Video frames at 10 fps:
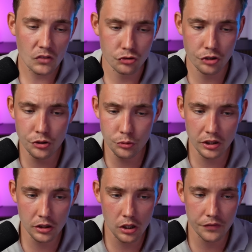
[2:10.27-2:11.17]
So they're using
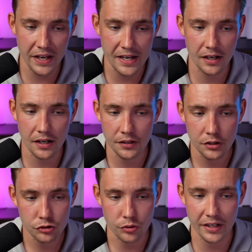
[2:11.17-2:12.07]
a lot of A I
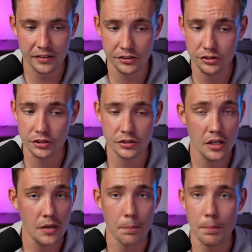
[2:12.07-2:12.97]
to actually like just
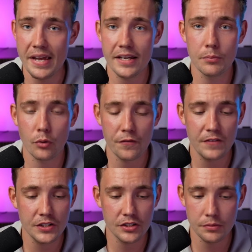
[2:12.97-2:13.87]
make it more
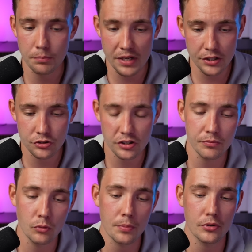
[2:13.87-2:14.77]
efficient, make yourself
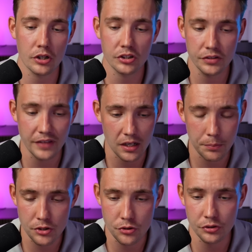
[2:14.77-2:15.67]
more productive. And I've
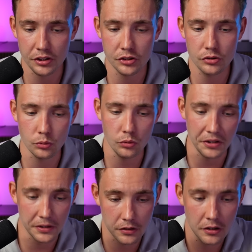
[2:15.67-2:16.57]
been using this tool
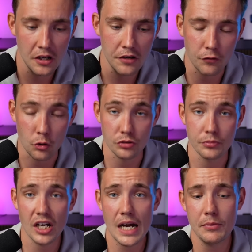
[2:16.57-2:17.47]
here for some
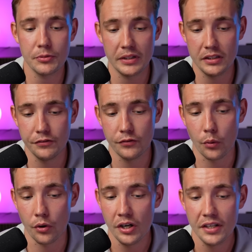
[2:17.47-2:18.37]
time, especially
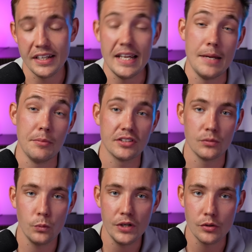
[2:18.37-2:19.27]
for the image
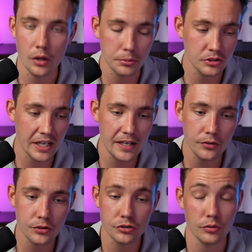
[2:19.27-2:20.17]
and video
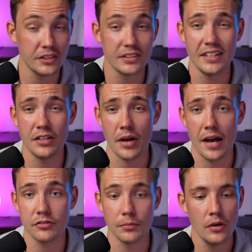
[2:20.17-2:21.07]
upscaler. So let's say that you
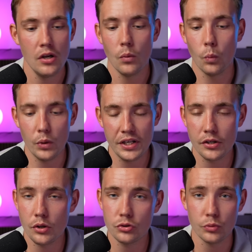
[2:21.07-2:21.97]
have some
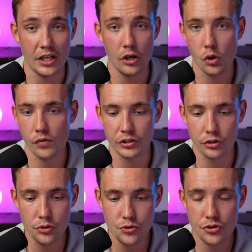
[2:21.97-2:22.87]
videos in low
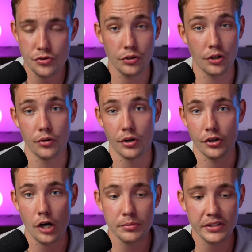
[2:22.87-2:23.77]
resolution, you can go in and
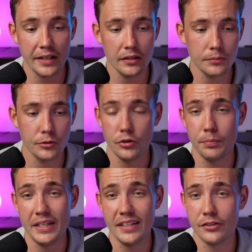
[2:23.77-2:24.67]
upscale them. Could
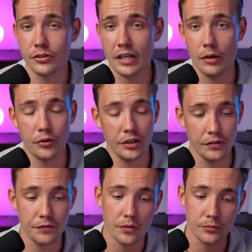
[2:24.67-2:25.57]
be that you're downloading
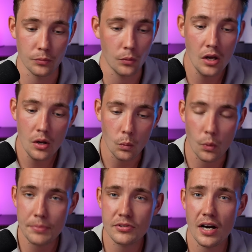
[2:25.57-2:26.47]
them from some
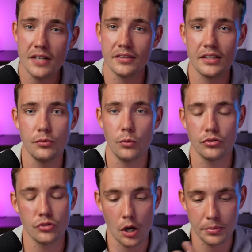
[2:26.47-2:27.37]
websites and then you want
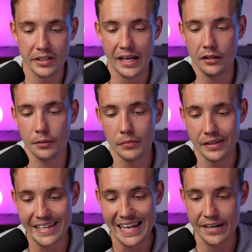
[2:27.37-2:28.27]
to upscale them
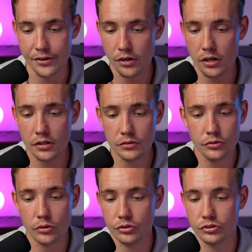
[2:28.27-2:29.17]
later on.
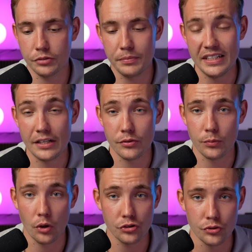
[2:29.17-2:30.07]
Could also just be that you
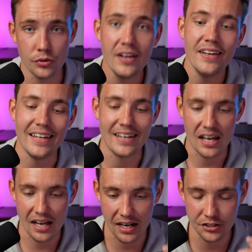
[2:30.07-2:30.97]
want to
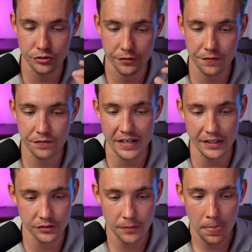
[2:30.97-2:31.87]
enhance your
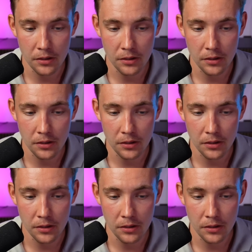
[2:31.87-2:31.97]
face.